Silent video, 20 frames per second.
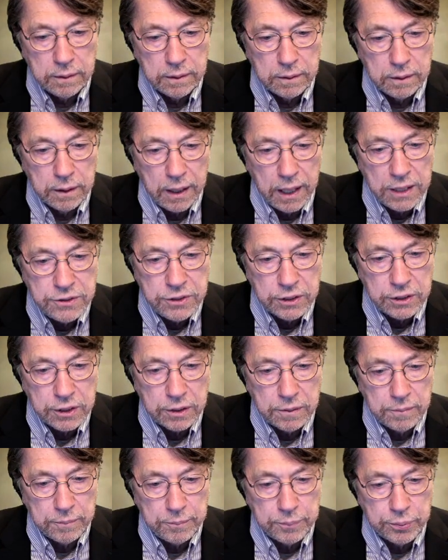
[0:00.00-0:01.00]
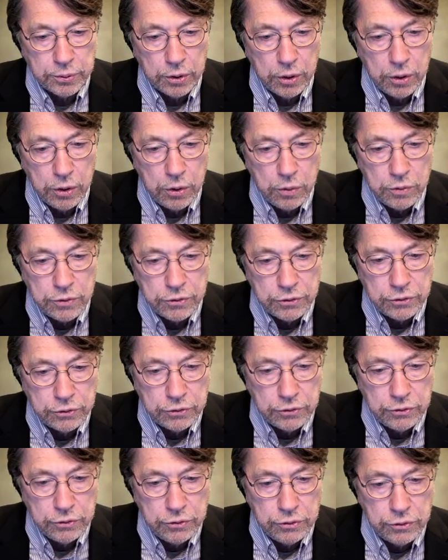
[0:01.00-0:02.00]
Logic Pro
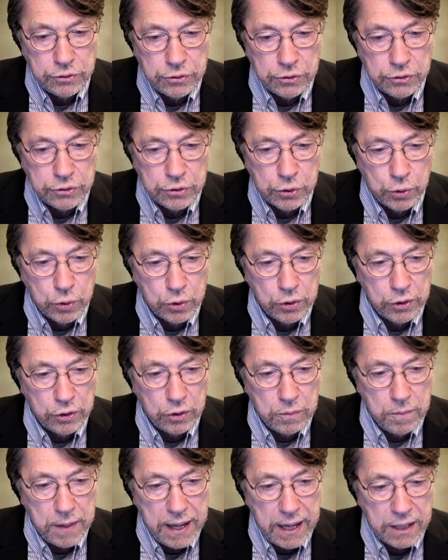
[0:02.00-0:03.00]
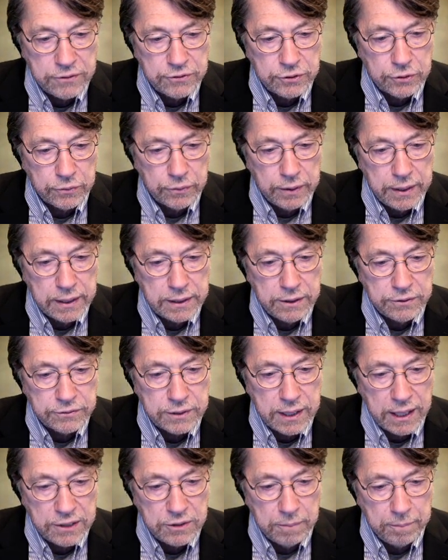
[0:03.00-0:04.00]
tutorial mastering.
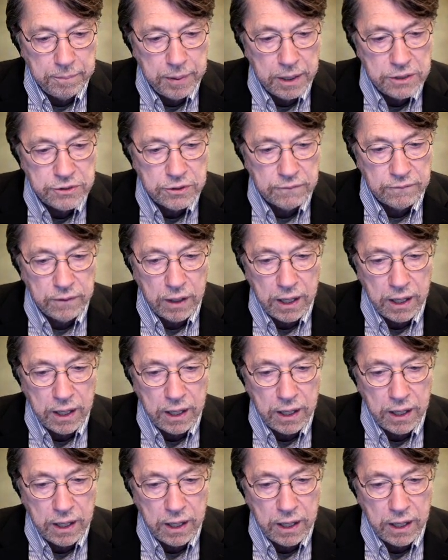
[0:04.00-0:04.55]
This guy's a bunch of